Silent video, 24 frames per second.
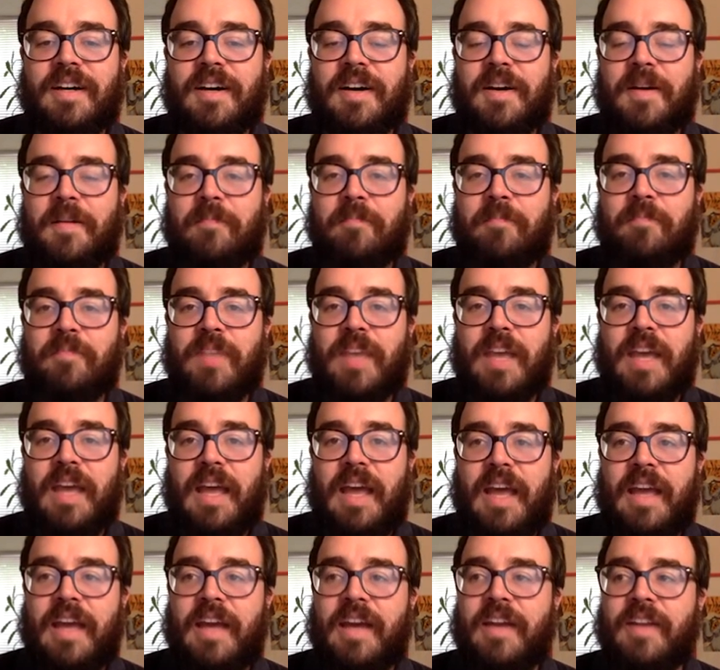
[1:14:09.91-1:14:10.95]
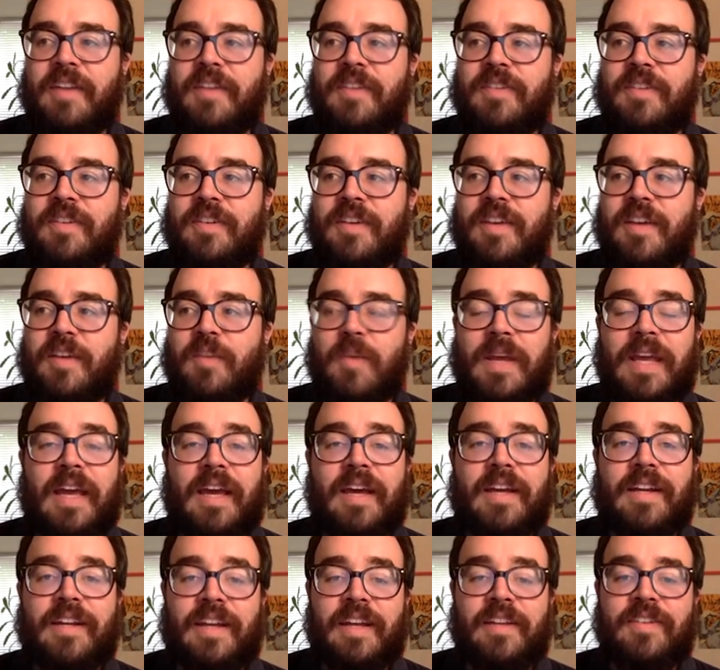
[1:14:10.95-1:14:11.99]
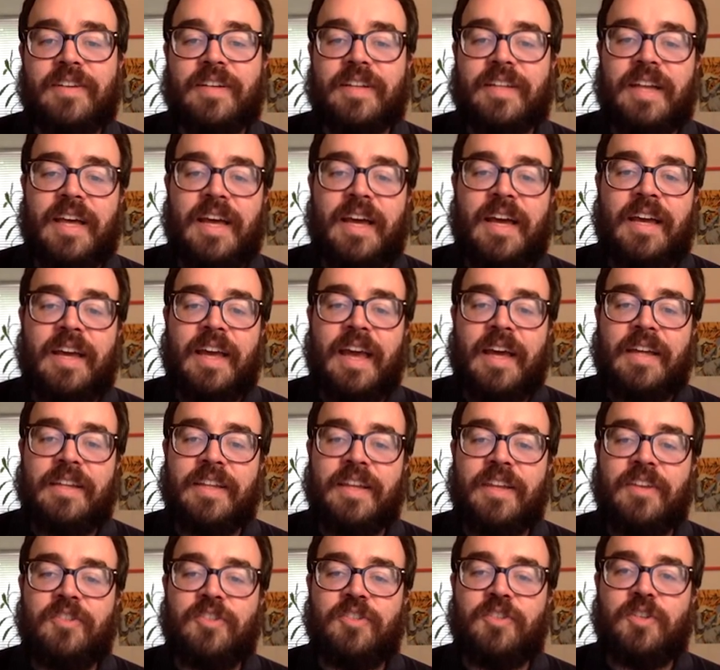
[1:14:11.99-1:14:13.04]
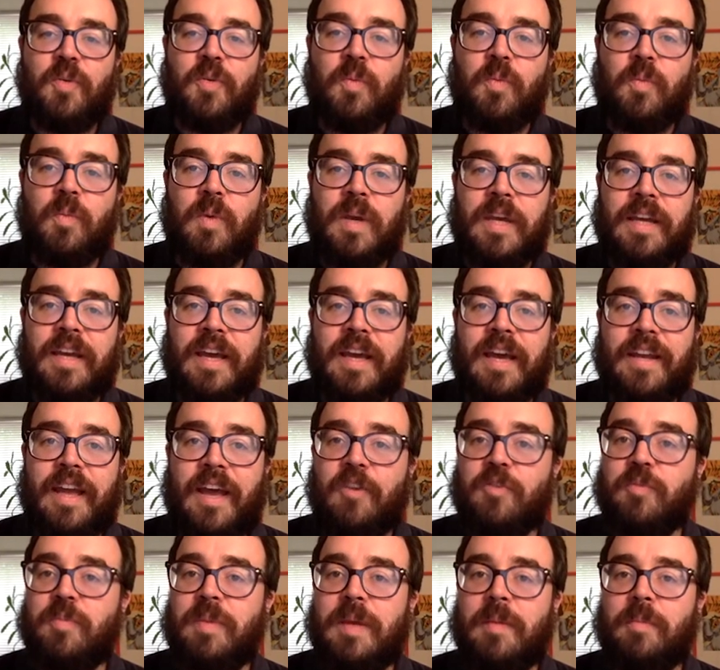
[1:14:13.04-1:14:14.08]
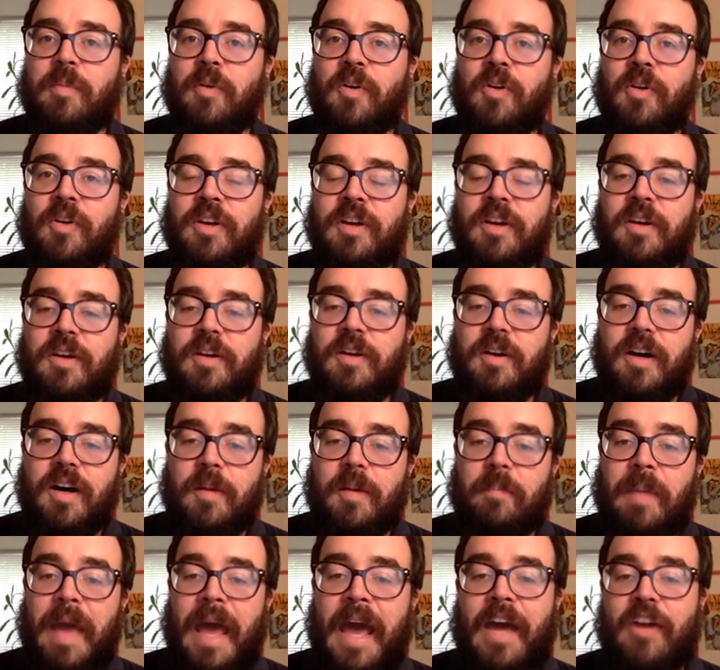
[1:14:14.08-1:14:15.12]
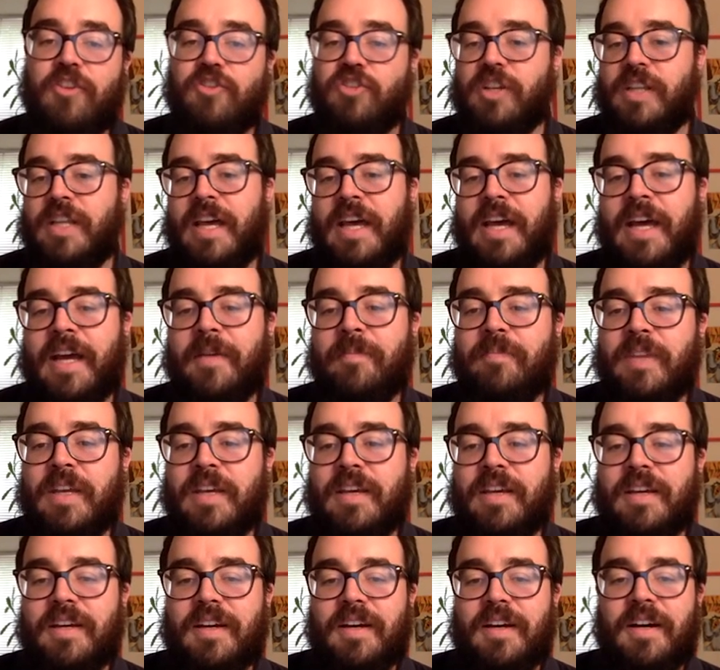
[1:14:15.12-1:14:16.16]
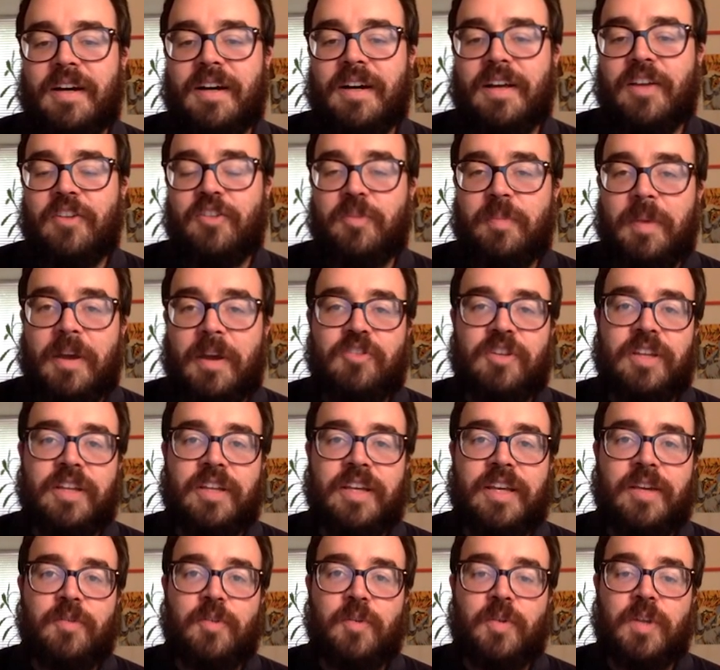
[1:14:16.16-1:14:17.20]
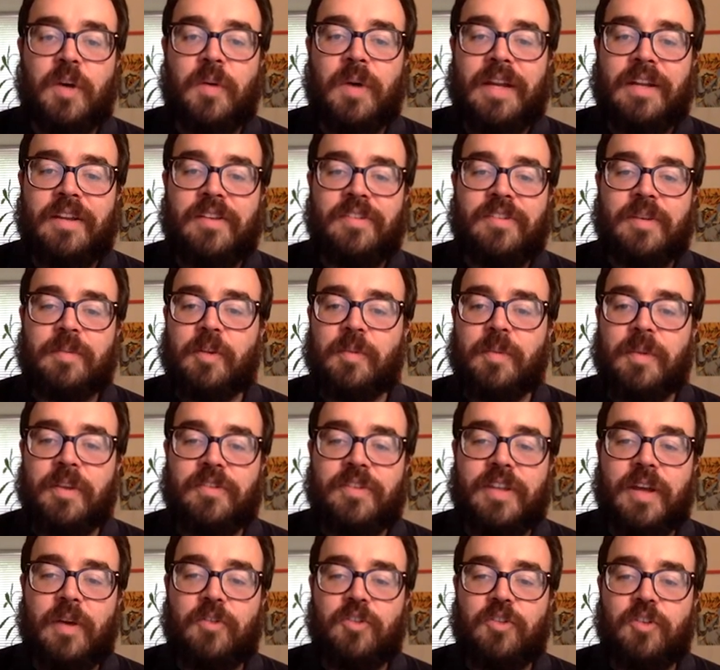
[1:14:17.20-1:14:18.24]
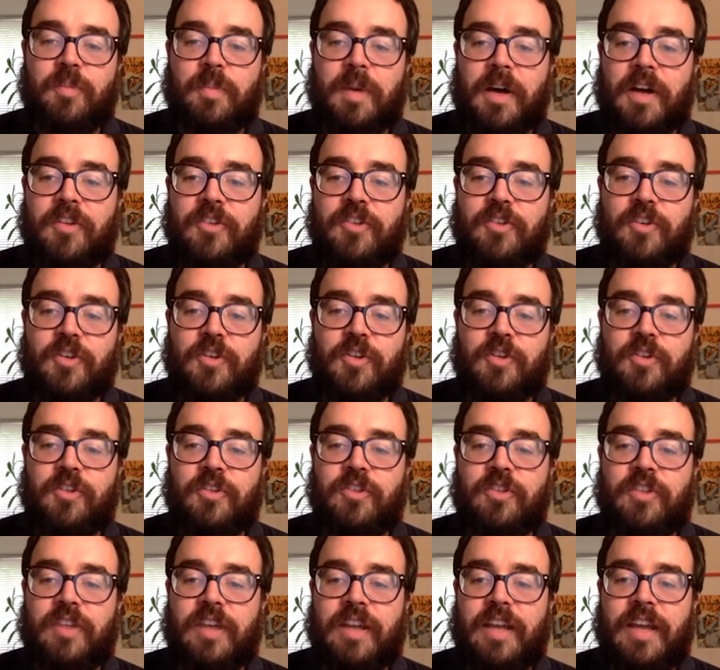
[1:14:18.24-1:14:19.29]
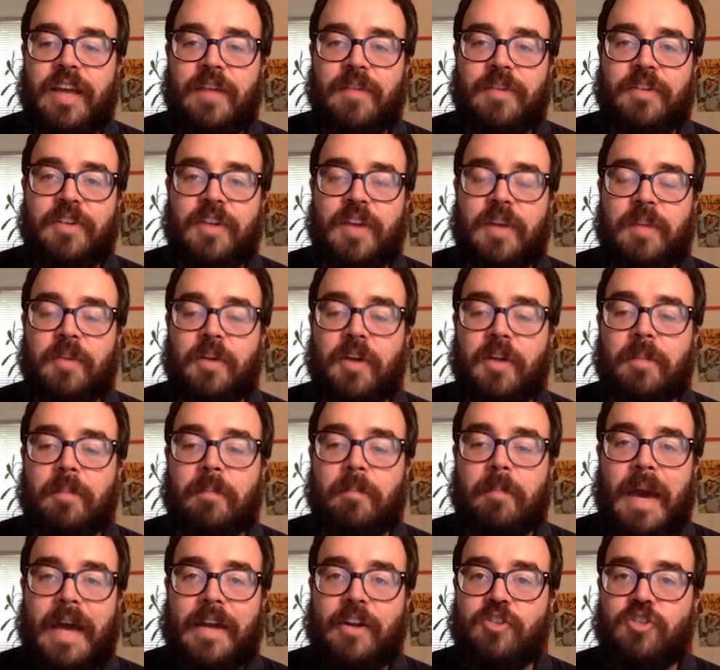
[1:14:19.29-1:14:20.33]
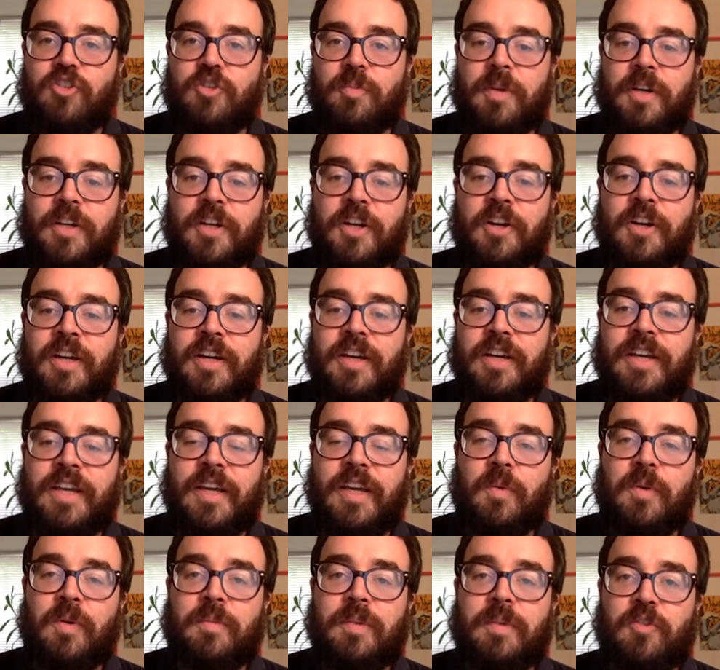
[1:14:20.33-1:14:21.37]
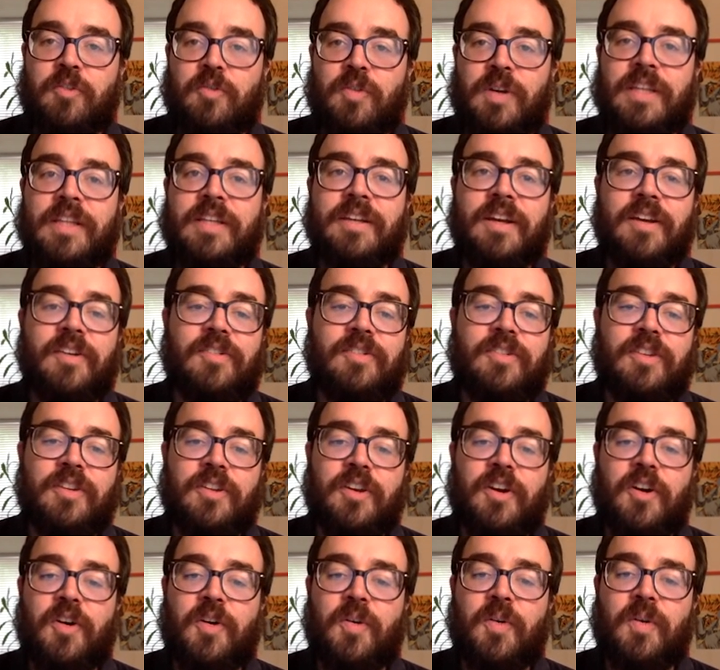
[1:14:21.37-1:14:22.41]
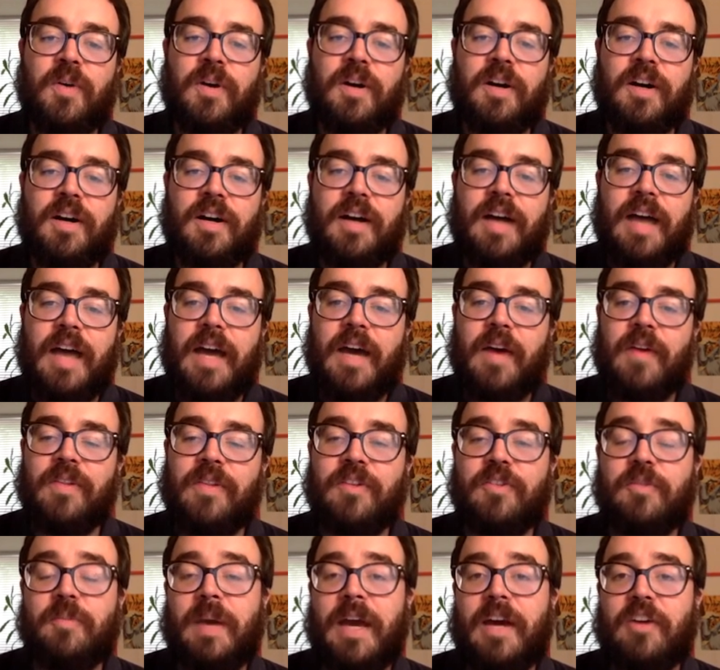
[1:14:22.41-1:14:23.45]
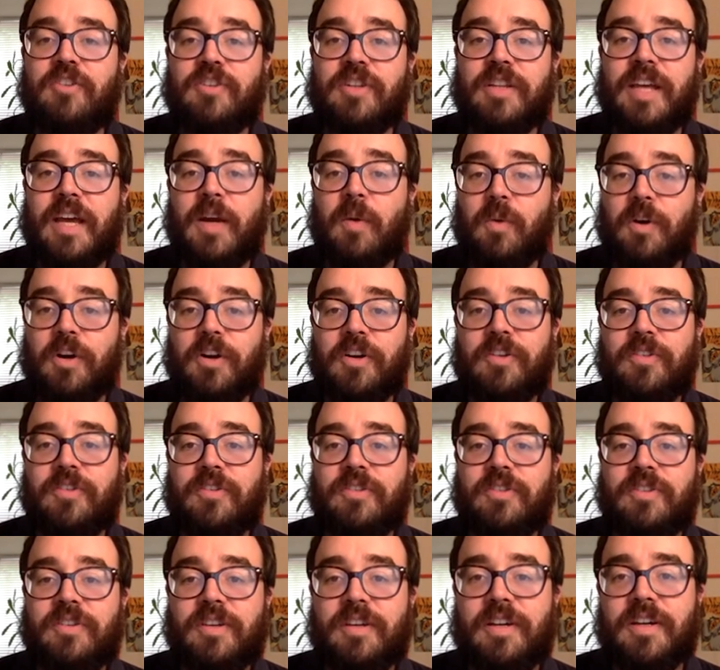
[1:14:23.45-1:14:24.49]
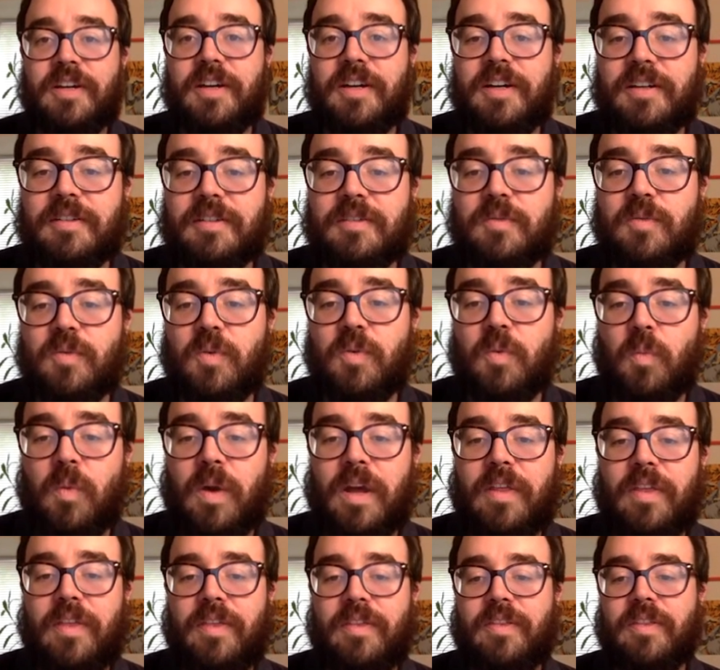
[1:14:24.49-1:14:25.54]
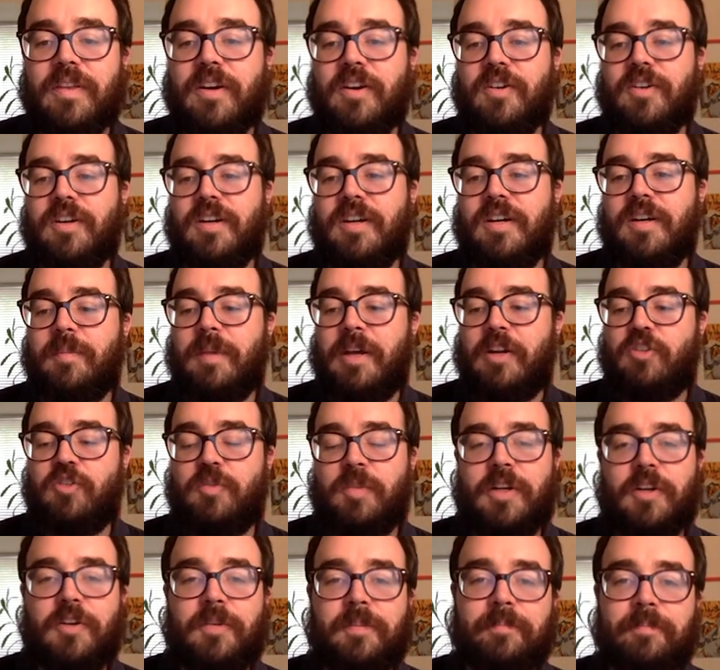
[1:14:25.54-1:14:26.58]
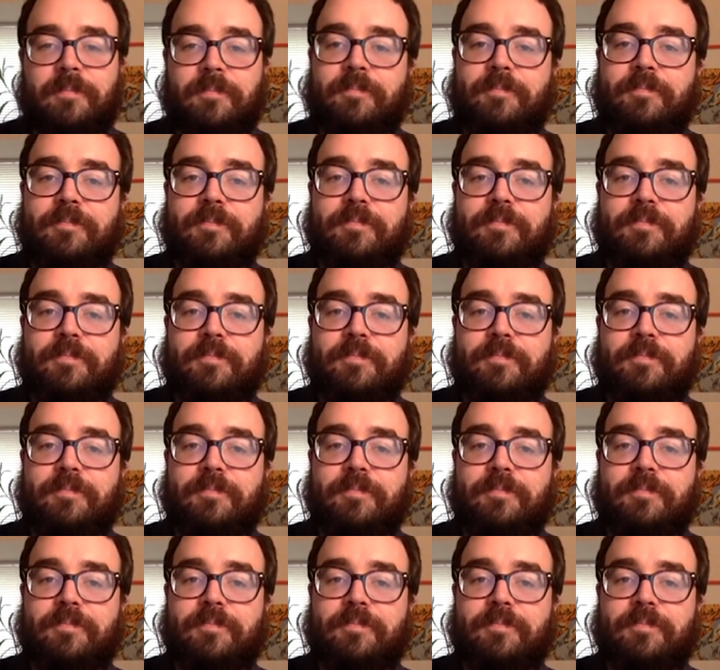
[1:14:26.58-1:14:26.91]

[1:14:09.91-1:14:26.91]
Um, and if we can't get it into Clang, at least we can have people uh, patch Clang, uh, especially if you know any C++ Now sponsors that have a type called managed putter. It would be really nice to know uh, how this patch Clang works uh, with their uh, managed putter.